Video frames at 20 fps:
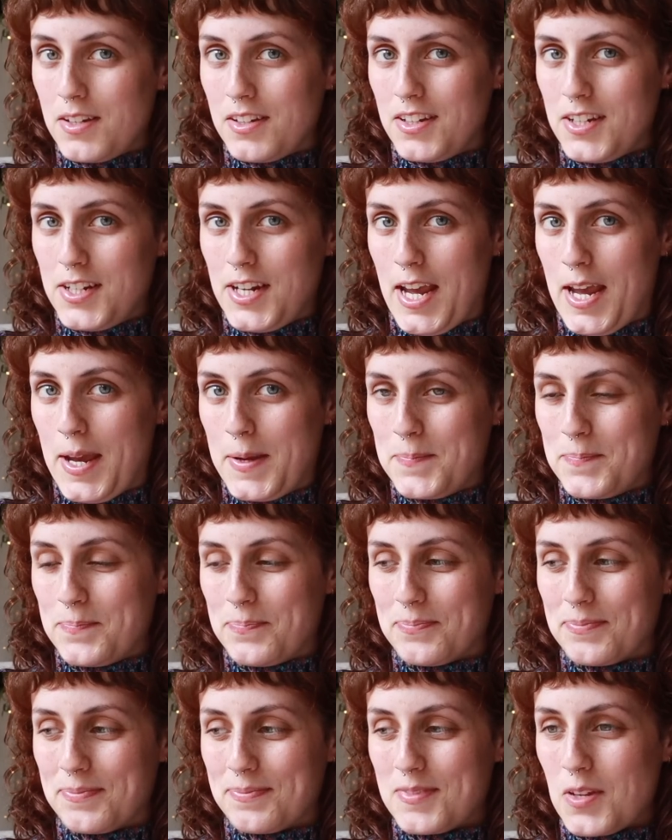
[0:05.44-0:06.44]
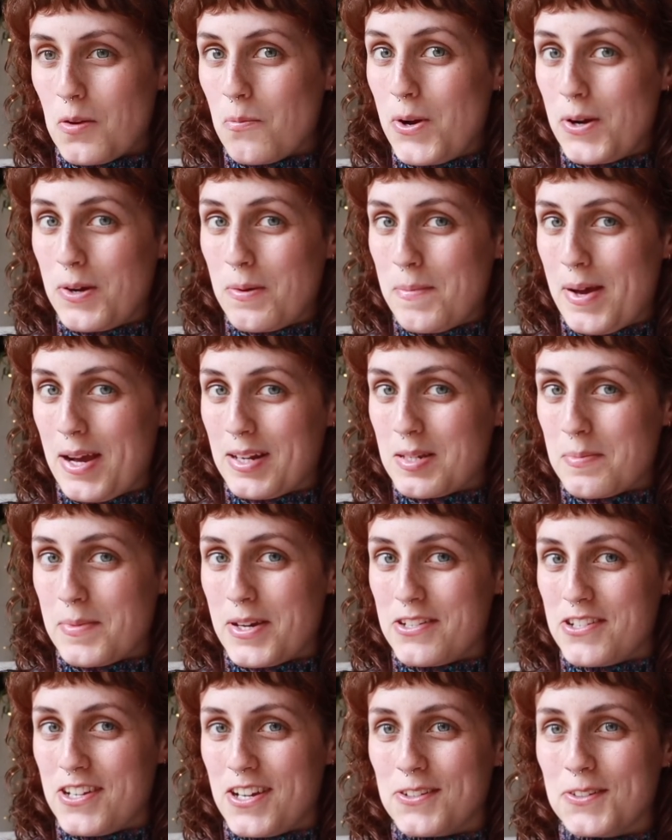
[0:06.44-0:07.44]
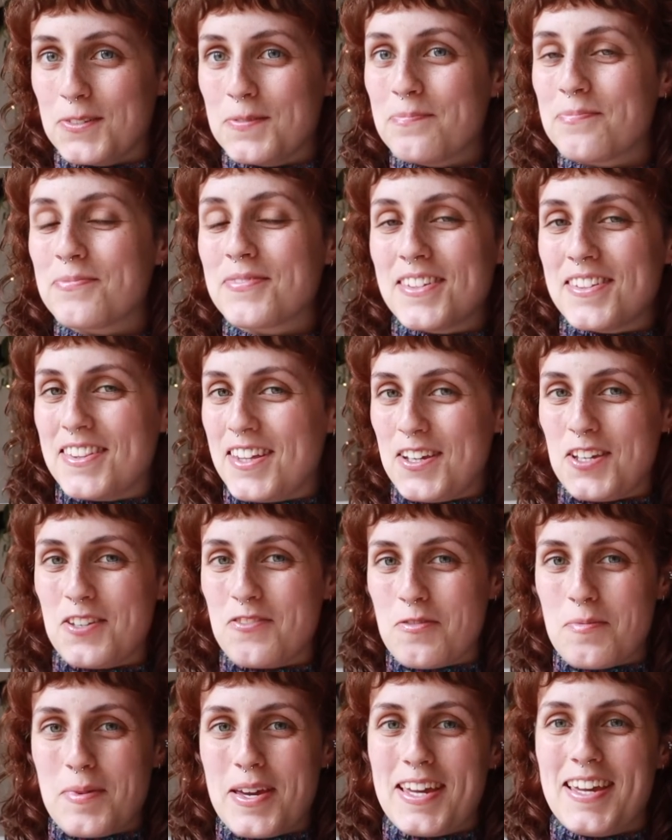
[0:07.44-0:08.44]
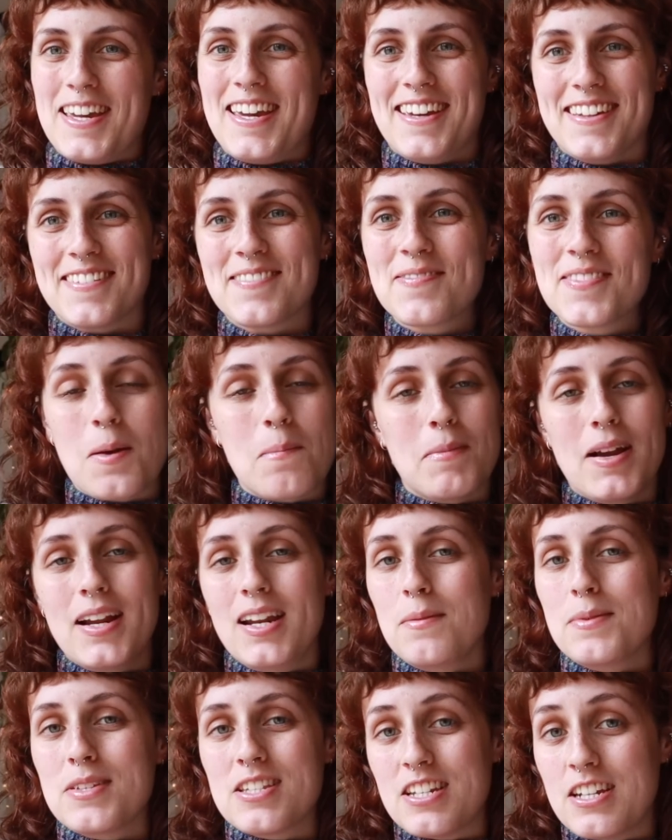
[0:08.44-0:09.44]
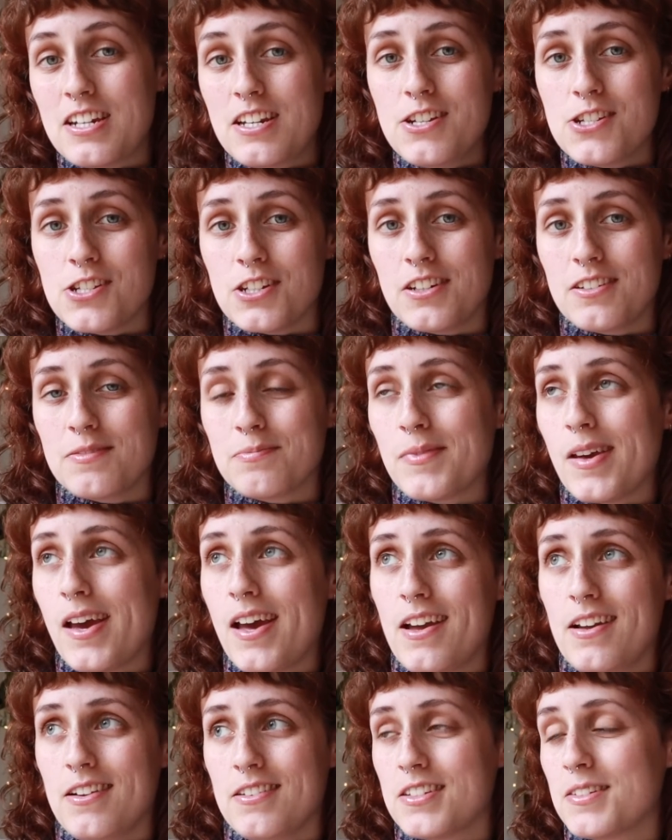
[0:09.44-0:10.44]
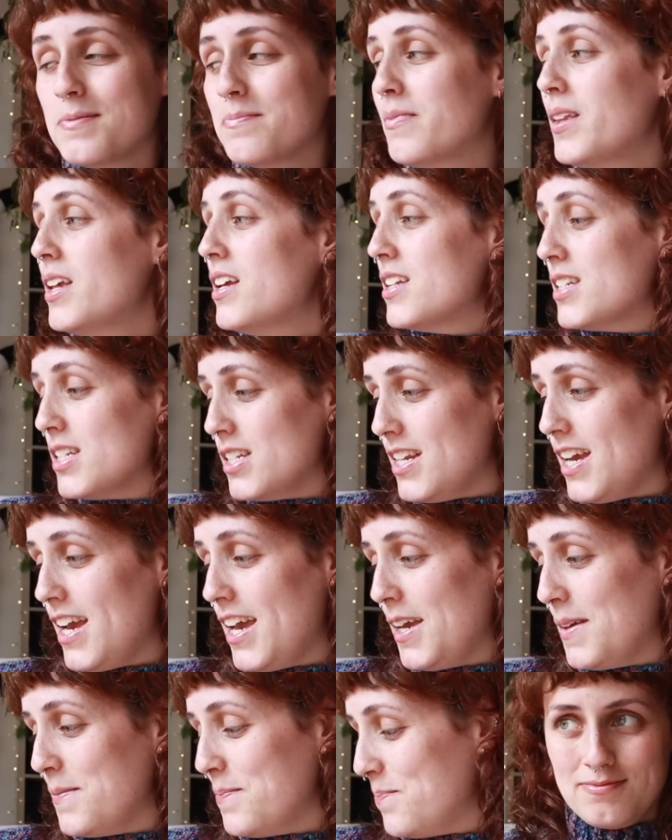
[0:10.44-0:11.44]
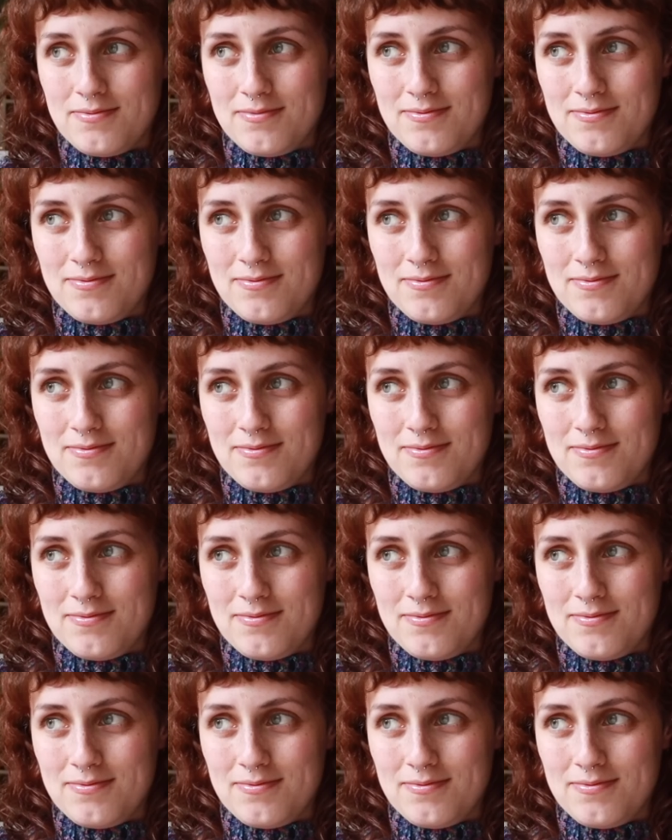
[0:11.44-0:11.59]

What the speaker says: G'day, welcome back to my channel. Thank you for being here. My name is Tanisha, and today